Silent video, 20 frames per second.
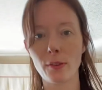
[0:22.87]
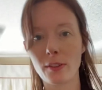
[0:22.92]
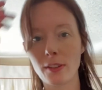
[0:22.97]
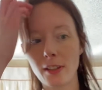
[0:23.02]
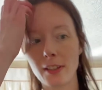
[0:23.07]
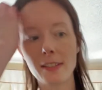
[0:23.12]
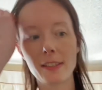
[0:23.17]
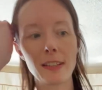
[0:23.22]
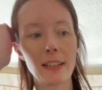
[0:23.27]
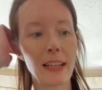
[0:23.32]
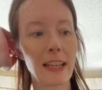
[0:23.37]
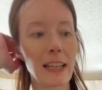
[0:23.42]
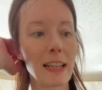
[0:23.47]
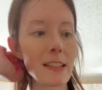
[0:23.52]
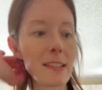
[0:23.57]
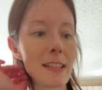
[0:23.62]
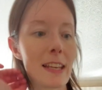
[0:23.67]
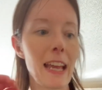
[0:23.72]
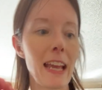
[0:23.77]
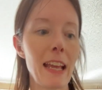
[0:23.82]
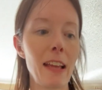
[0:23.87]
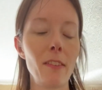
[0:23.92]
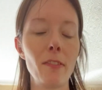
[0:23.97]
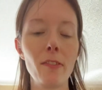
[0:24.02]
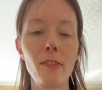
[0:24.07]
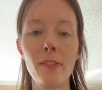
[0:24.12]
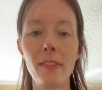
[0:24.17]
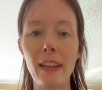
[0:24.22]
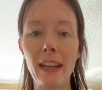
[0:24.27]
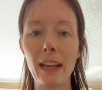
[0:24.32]
nice and easy.
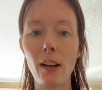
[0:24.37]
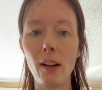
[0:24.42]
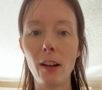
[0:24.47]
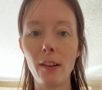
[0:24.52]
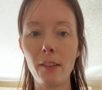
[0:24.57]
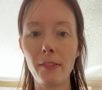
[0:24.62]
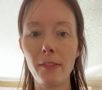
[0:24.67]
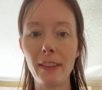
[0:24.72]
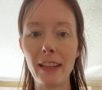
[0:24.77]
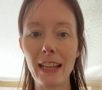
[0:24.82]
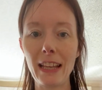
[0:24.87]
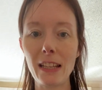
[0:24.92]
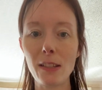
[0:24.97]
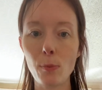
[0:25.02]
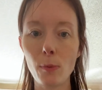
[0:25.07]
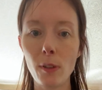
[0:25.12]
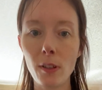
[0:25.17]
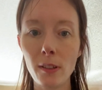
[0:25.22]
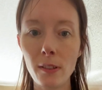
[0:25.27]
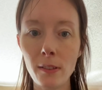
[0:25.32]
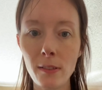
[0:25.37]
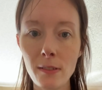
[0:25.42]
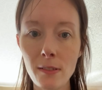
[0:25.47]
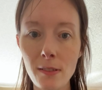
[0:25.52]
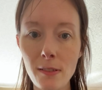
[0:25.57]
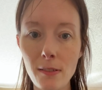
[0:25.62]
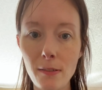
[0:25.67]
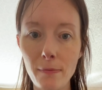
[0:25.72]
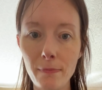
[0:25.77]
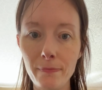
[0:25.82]
They are these
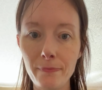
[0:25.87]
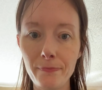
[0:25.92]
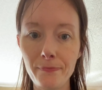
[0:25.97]
ones.